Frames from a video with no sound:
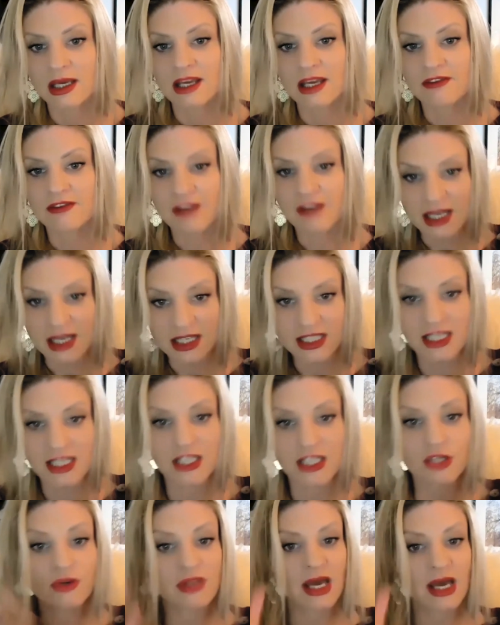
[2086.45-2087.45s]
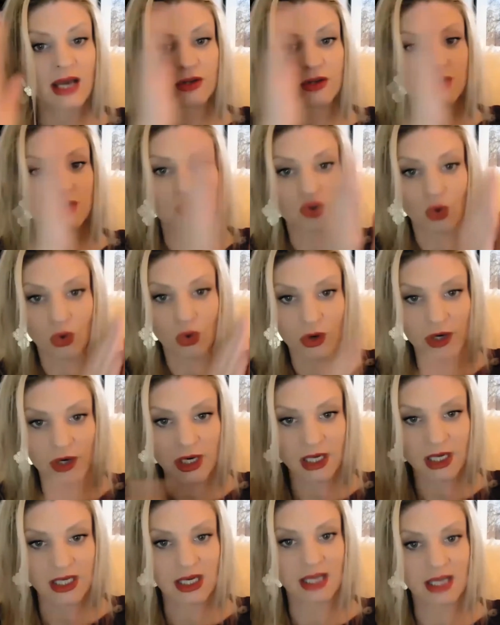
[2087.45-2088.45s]
If I continue that
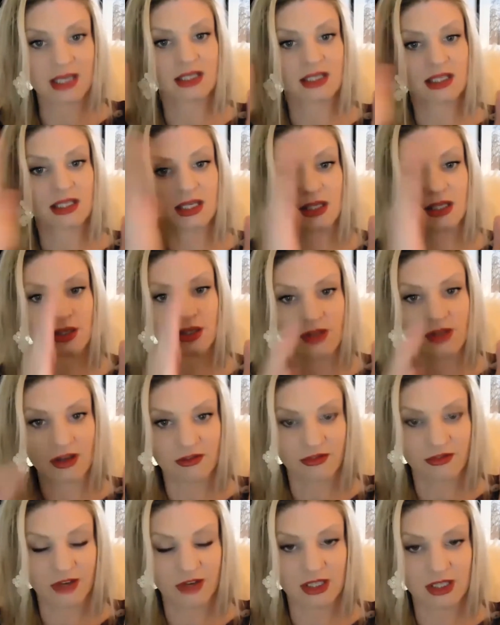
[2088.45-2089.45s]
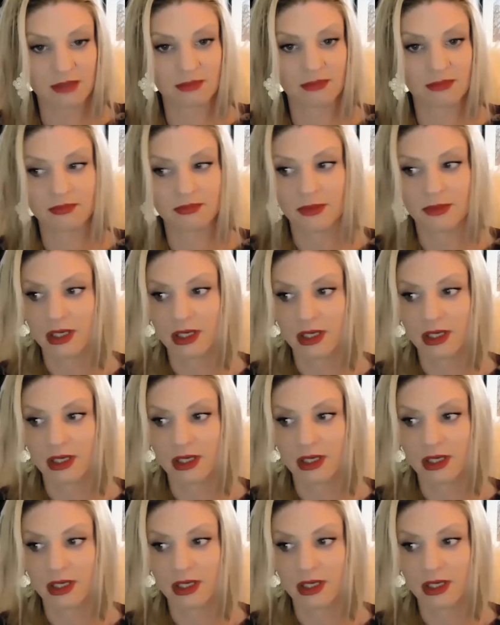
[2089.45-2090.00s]
story and I continue that victim